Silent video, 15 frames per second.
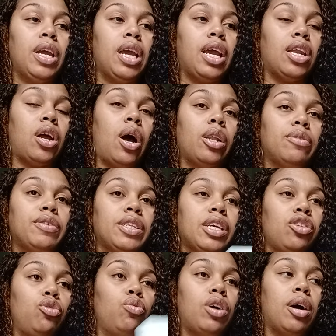and all of a
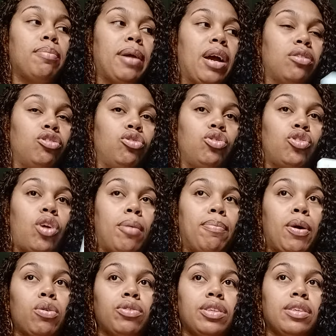sudden you come out and you start
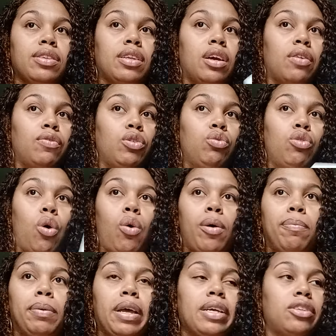posting stuff you go on
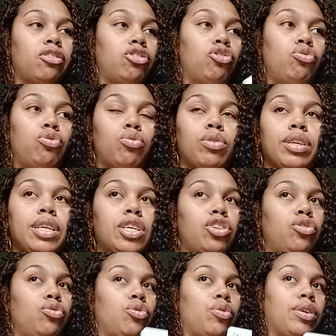places you doing this
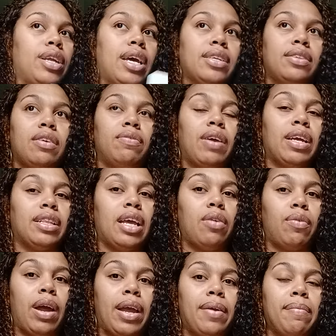you doing that stuff like that
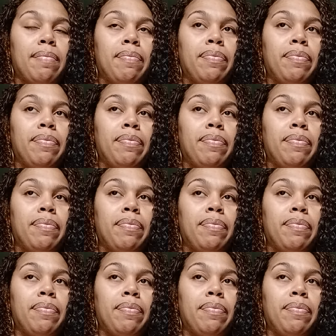right